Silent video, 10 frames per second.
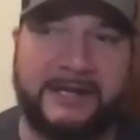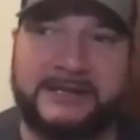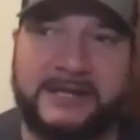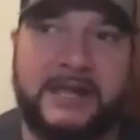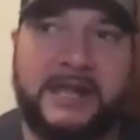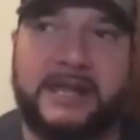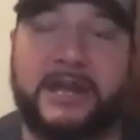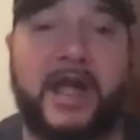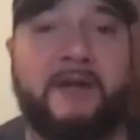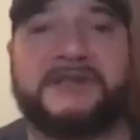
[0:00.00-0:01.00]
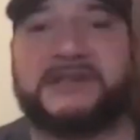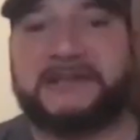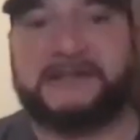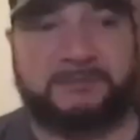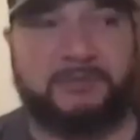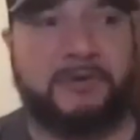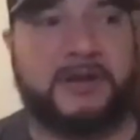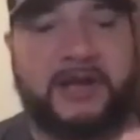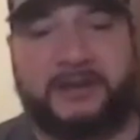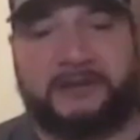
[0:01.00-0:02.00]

And, you know, obviously, this has put a,